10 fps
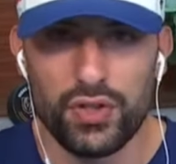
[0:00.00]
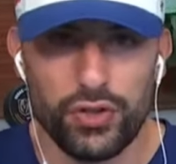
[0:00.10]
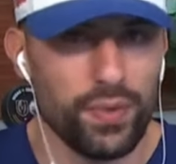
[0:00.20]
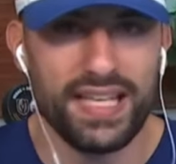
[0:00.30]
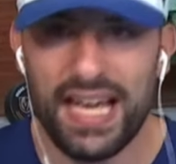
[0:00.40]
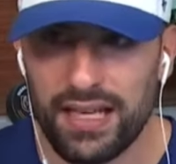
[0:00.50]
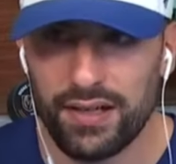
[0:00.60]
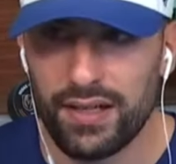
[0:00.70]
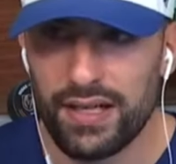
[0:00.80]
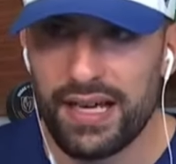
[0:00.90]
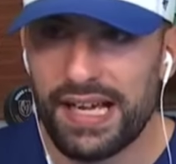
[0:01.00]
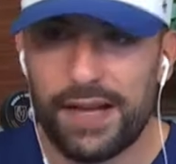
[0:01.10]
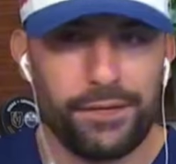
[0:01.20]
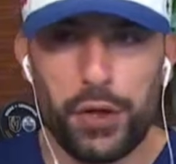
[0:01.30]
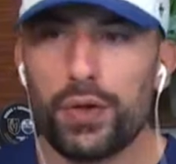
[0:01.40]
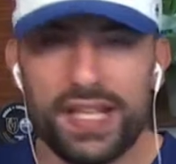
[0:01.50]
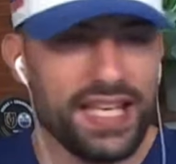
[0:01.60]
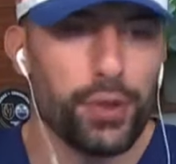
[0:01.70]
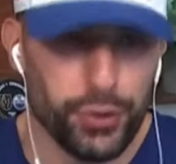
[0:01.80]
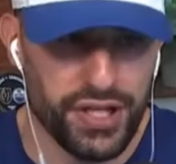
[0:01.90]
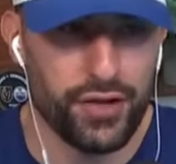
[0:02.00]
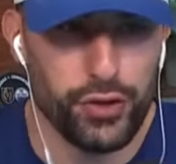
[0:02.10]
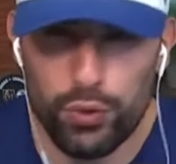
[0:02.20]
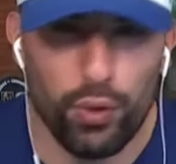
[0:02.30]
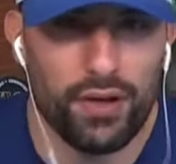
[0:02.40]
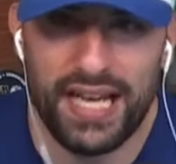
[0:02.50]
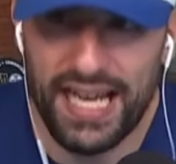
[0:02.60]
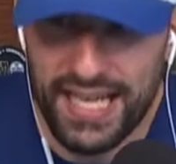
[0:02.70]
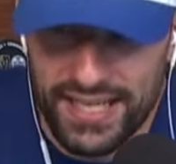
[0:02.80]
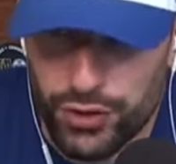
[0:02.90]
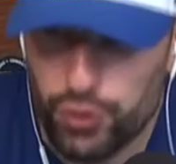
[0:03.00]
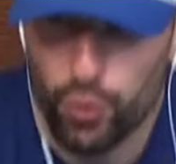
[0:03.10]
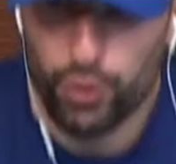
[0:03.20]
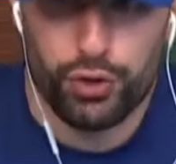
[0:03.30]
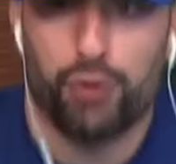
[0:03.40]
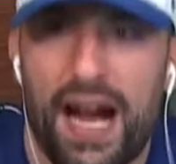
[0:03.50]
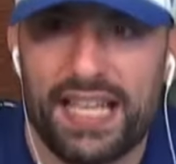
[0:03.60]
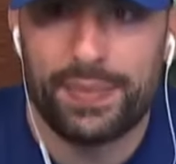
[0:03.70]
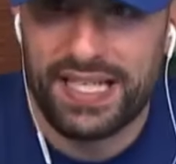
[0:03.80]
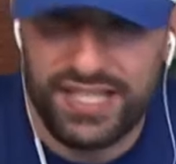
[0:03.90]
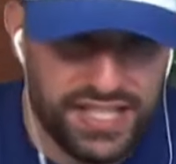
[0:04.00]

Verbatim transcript: So again, if you're the Eagles here and you are a, a, or trying to be a